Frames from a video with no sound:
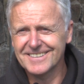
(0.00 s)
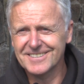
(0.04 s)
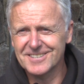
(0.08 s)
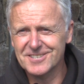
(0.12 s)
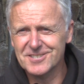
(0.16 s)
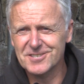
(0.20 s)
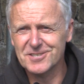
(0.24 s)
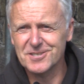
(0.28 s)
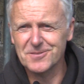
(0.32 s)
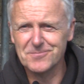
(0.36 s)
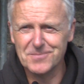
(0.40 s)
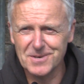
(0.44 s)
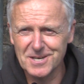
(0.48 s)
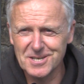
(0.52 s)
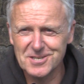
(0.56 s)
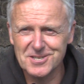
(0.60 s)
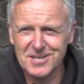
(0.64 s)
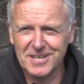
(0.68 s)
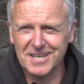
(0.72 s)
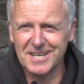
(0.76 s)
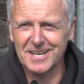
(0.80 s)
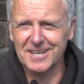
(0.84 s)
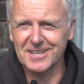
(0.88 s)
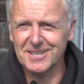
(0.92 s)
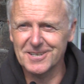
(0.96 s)
this is the piece of
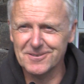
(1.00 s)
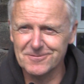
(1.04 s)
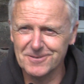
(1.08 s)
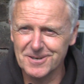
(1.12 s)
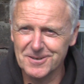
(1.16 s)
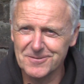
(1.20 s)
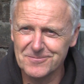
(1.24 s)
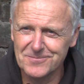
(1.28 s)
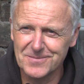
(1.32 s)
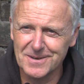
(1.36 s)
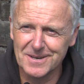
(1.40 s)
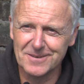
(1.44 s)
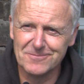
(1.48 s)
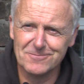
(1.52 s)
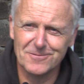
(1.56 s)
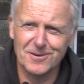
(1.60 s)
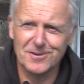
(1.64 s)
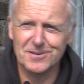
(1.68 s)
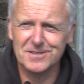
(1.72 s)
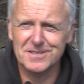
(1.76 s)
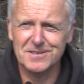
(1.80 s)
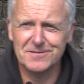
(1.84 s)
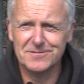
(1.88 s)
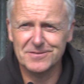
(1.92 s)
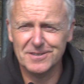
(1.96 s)
kit that we've been
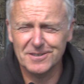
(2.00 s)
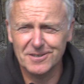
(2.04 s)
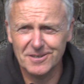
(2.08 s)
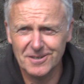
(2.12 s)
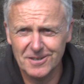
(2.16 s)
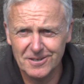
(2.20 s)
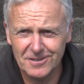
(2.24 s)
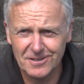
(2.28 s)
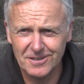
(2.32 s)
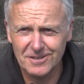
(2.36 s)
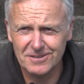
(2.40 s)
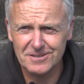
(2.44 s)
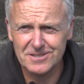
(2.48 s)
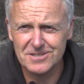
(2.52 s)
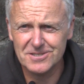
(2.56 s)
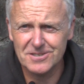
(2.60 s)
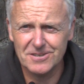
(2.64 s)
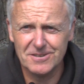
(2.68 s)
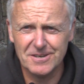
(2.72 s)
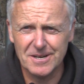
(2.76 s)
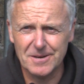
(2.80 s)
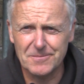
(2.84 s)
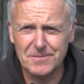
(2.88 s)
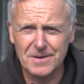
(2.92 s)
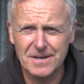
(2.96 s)
wanting for a long
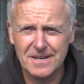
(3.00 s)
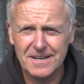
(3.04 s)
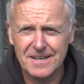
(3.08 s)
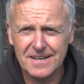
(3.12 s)
time.